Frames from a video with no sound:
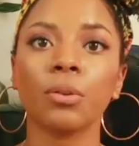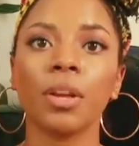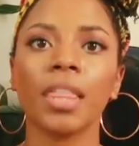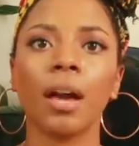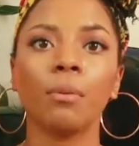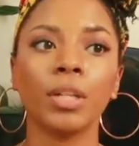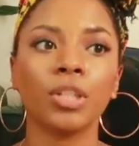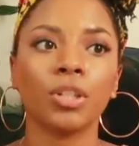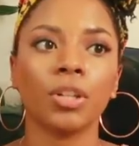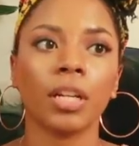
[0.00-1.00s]
or that we
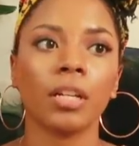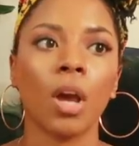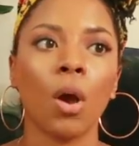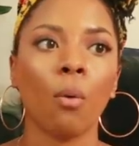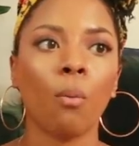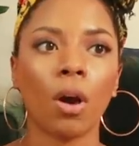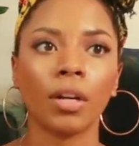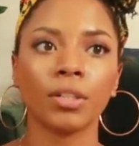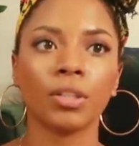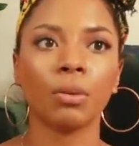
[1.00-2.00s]
shouldn't
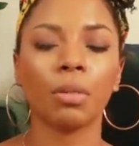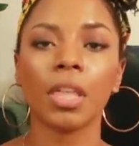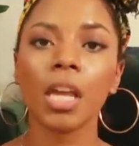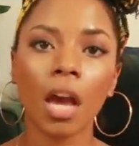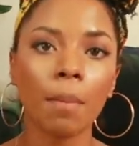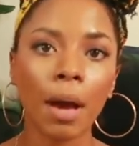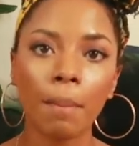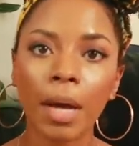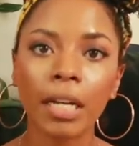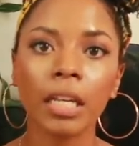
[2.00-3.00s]
want to think
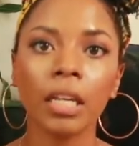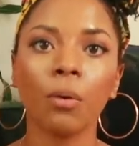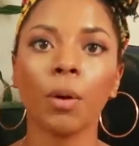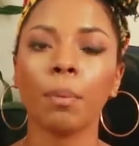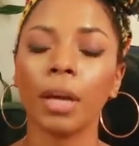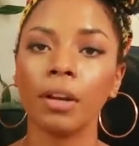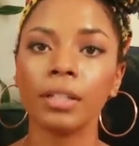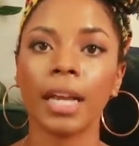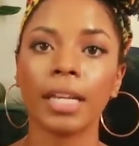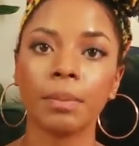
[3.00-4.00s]
about money or
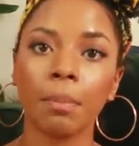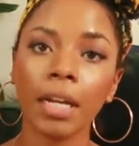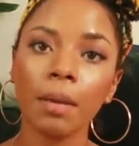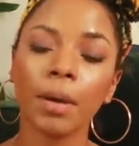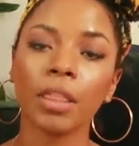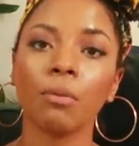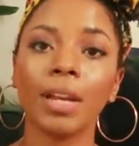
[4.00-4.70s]
prioritize money. But the